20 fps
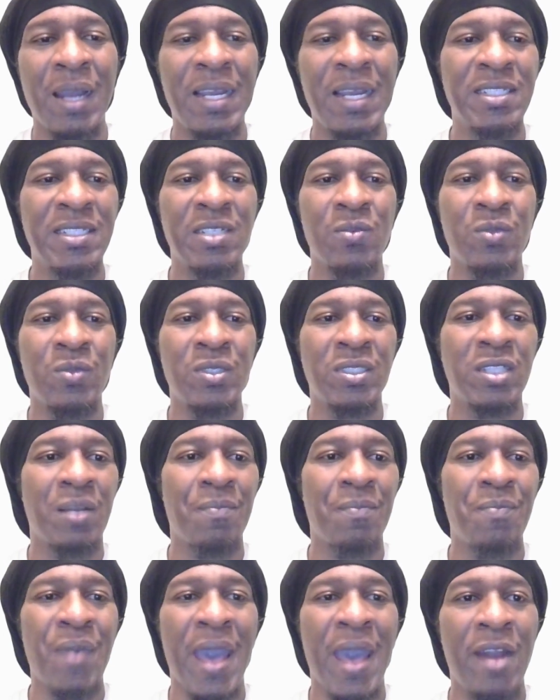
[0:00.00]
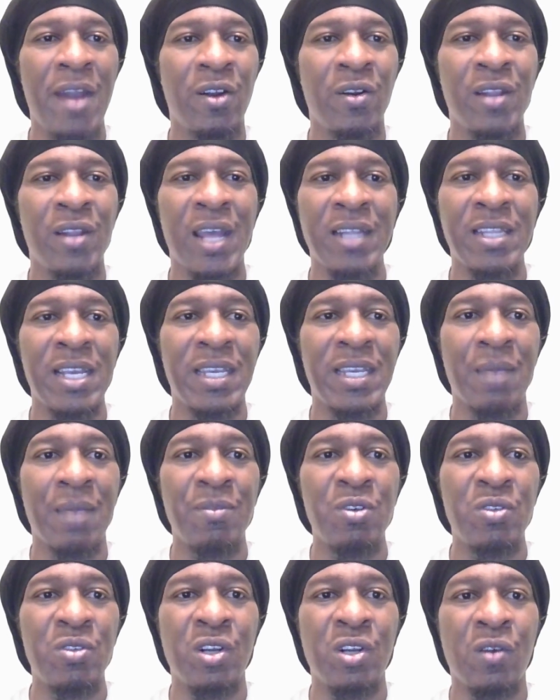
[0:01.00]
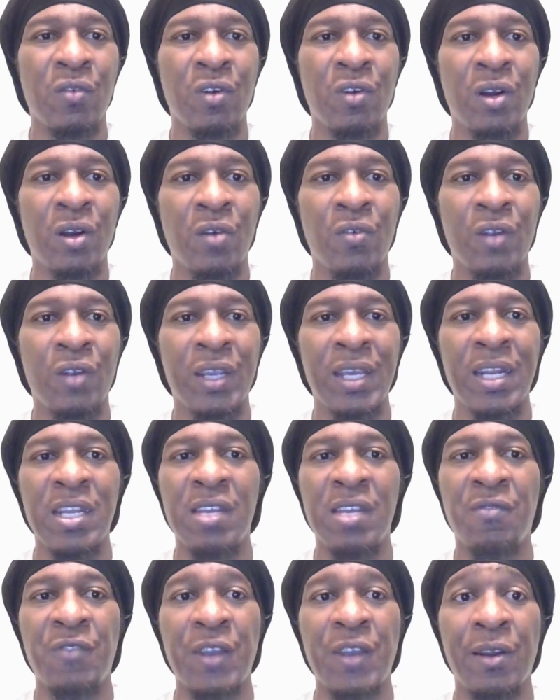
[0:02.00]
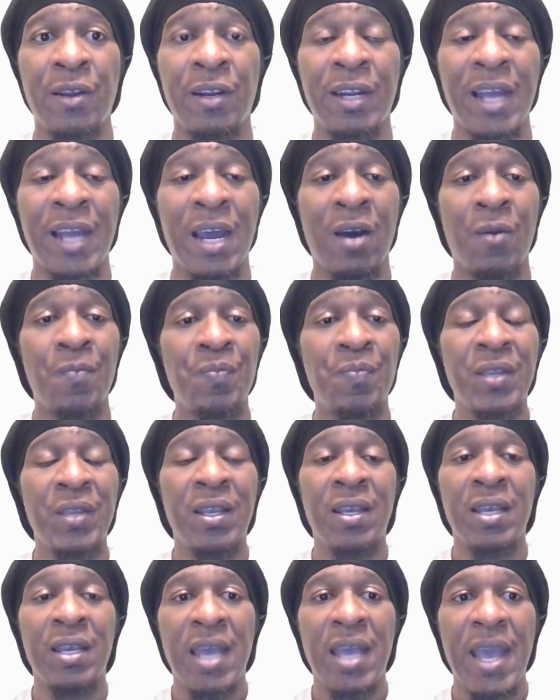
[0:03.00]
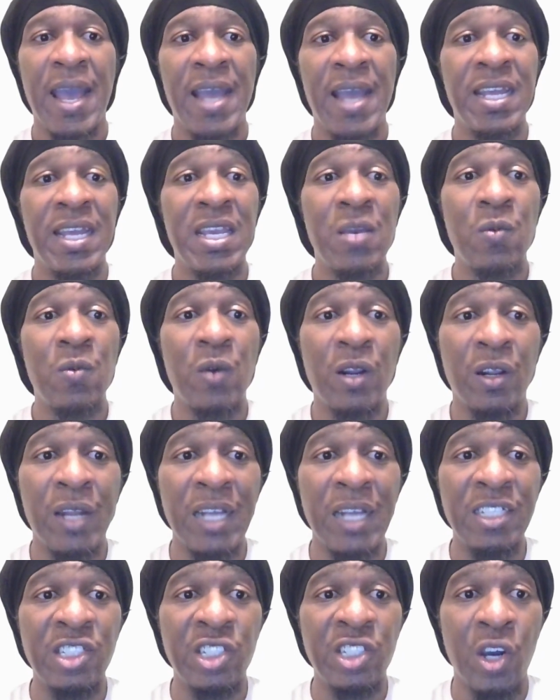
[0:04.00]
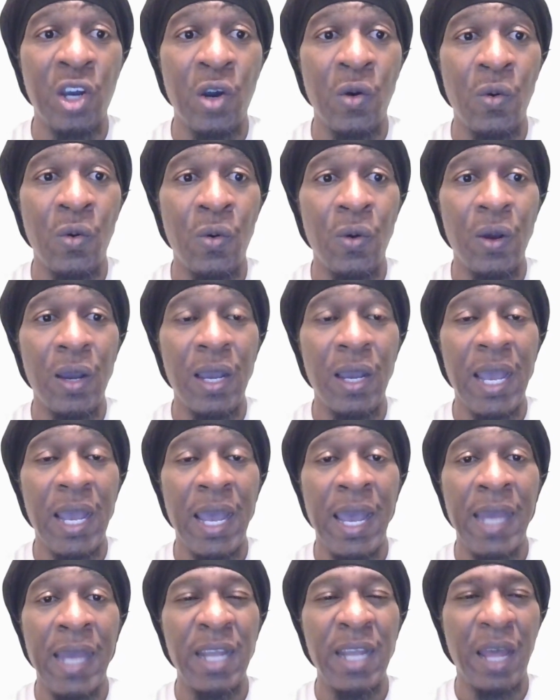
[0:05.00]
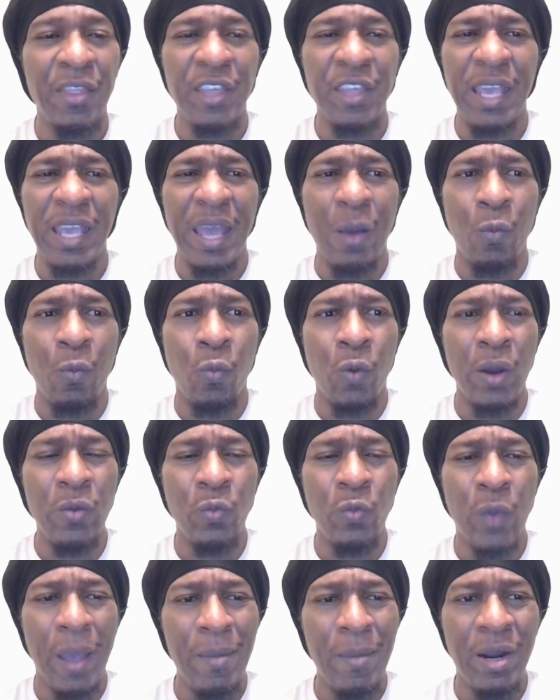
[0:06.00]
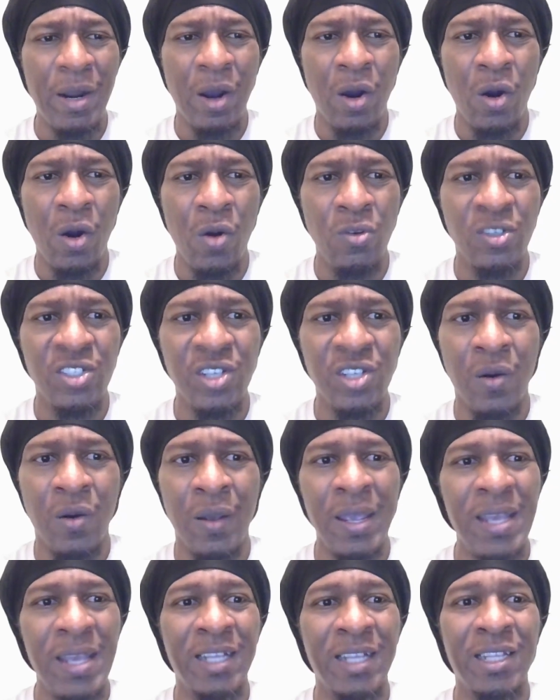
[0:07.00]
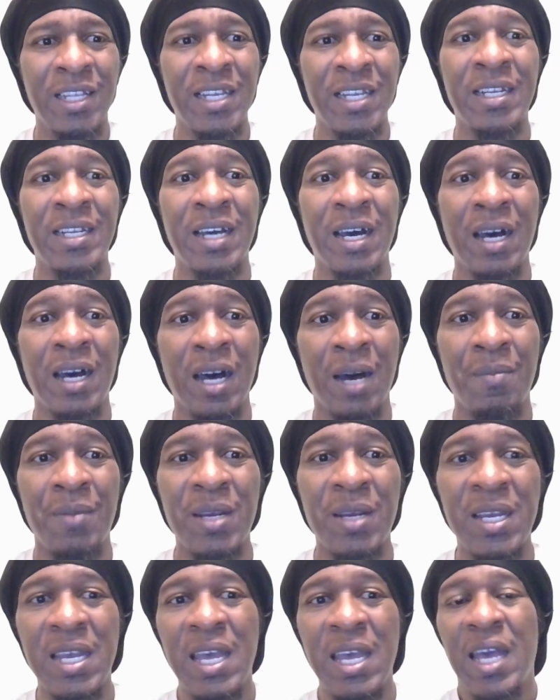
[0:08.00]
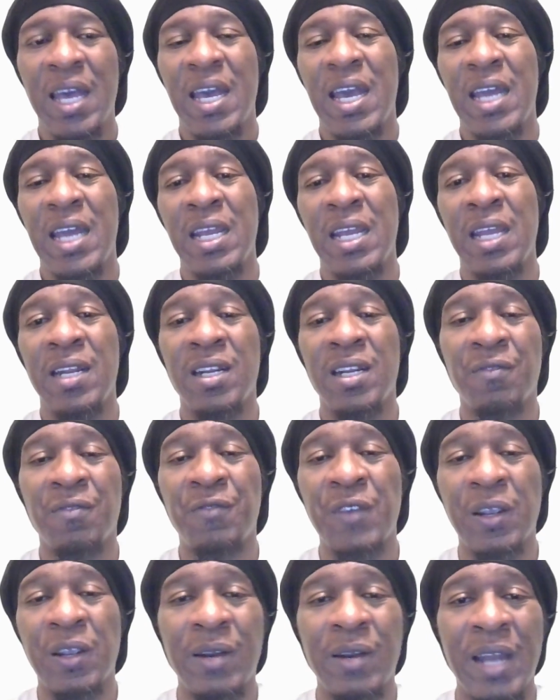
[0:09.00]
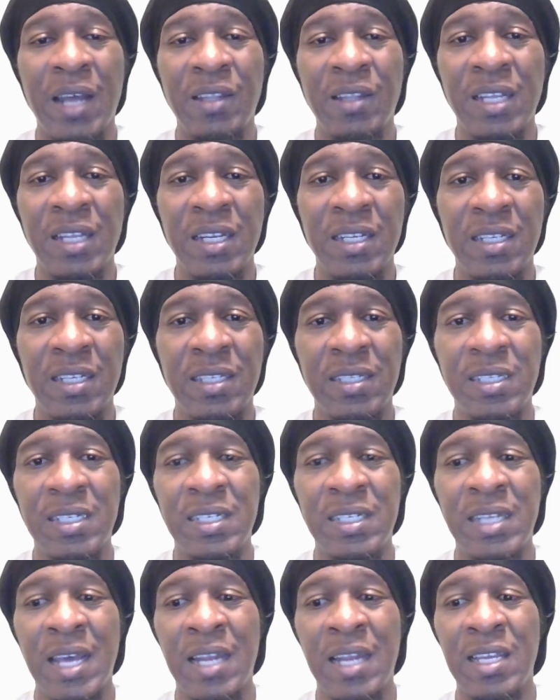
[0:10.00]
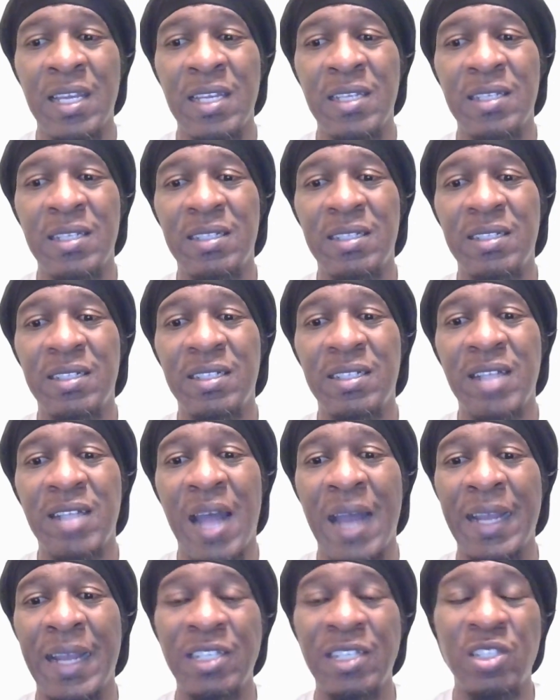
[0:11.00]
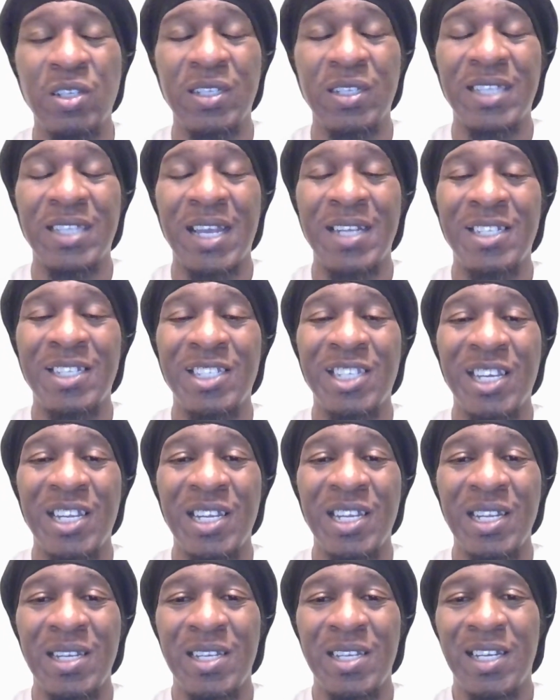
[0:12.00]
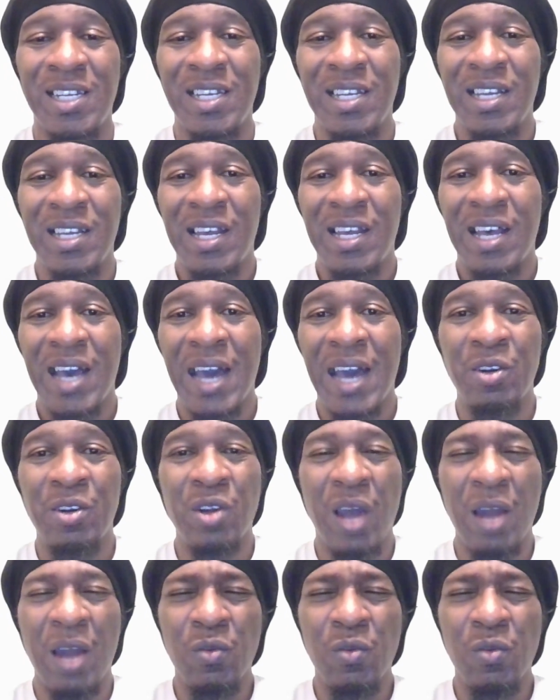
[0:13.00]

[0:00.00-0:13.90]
I guess it was some pattern that they kept using over and over again. He figured it out. And he went on that show and I think he had one whammy the whole show. He cleaned up. And they ended up figuring out that he I guess you could say cheated. I don't know.